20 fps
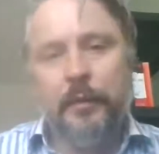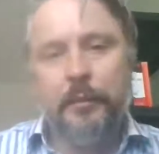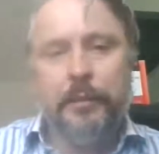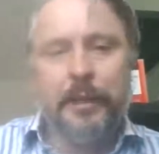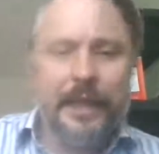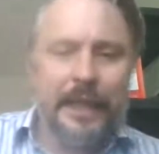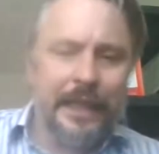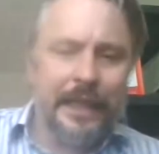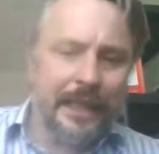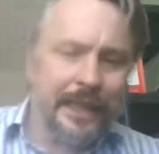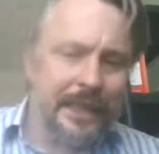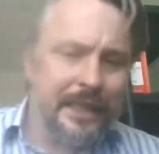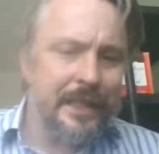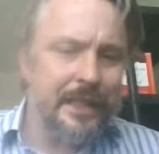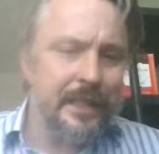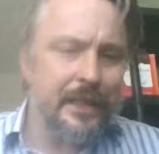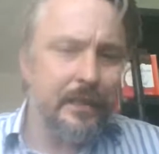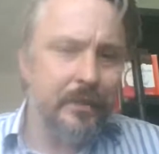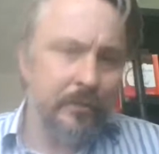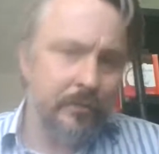But it
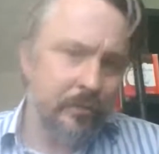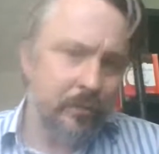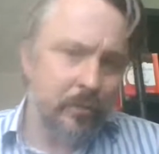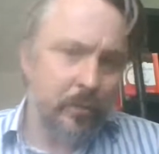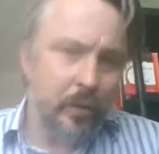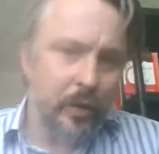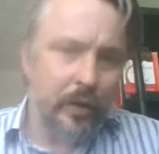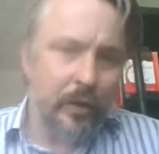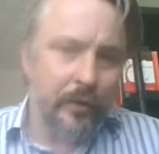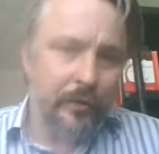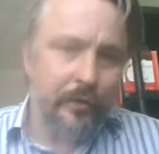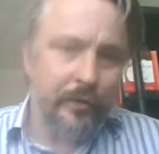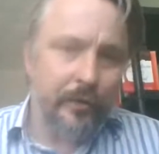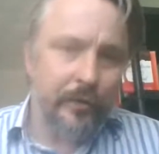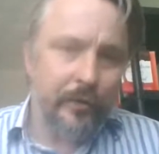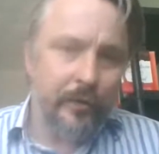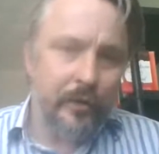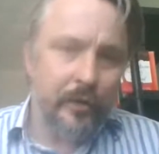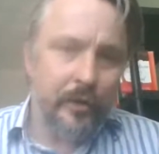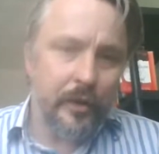is worth
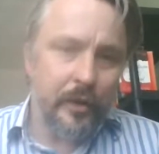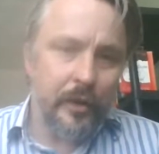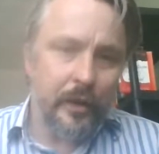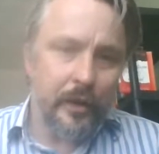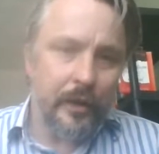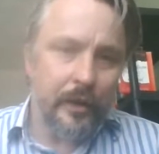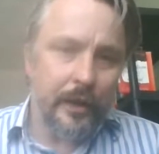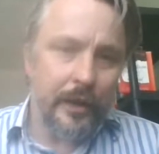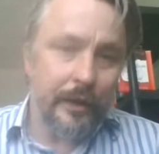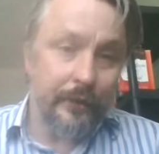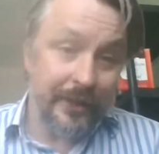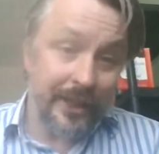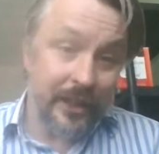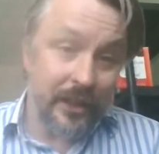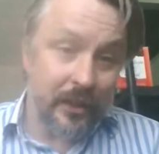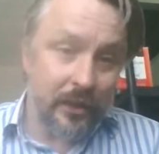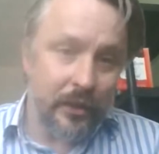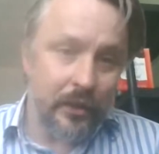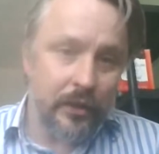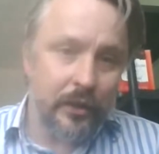having a
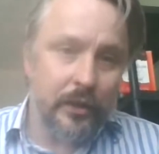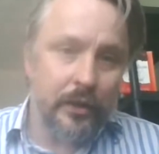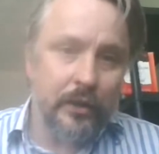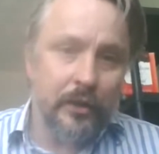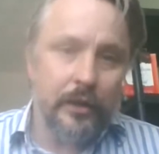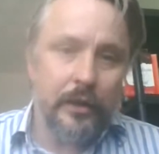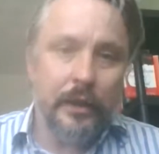look.